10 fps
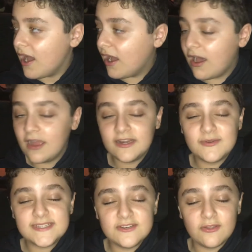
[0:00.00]
Uh,
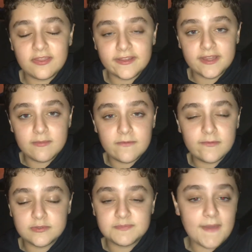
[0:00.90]
now I did not think the
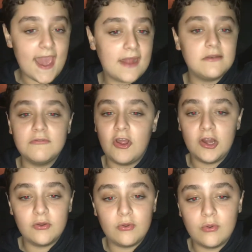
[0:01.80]
movie was bad, not
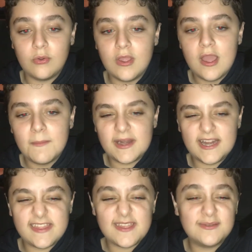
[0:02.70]
at all, but I
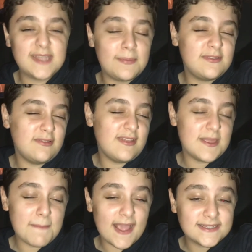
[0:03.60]
didn't think it was
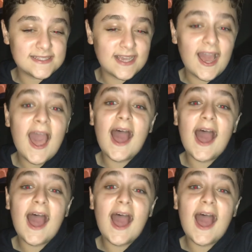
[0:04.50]
absolutely amazing.